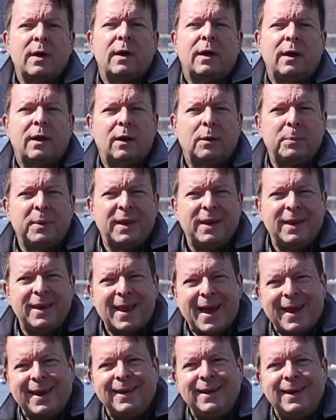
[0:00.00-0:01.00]
it'll be
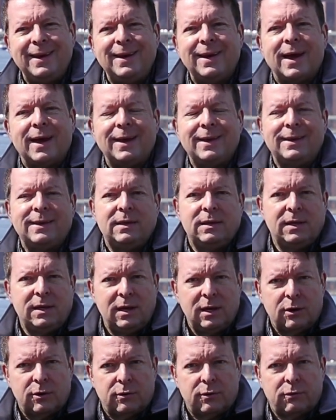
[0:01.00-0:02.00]
99
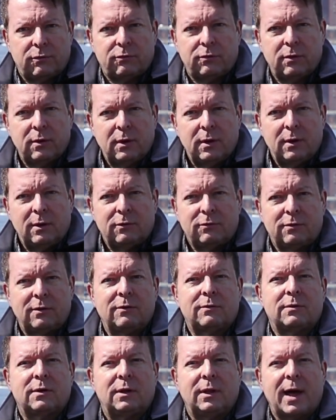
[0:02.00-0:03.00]
years
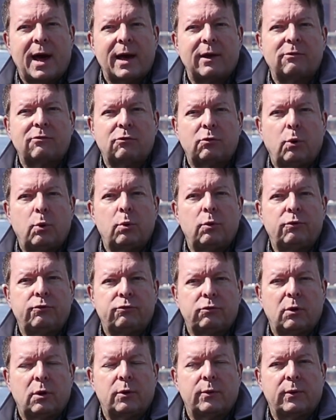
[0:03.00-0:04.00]
since the last total
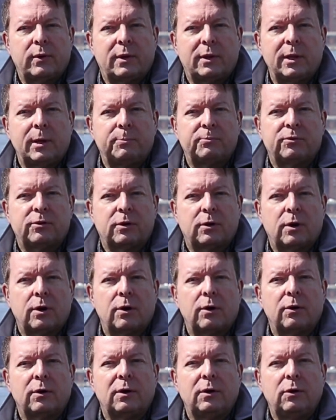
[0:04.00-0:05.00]
solar eclipse
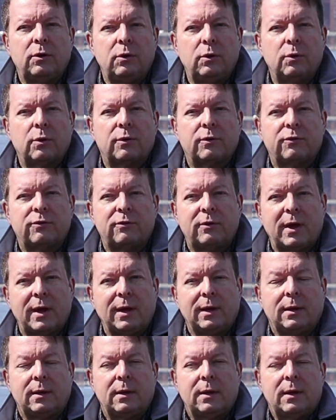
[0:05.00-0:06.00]
occurred in New York
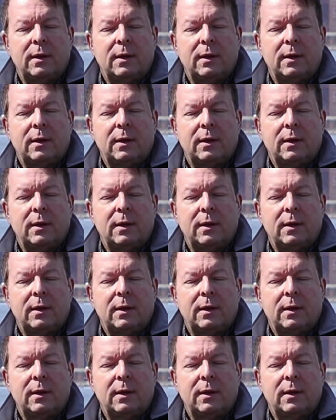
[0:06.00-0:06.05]
State.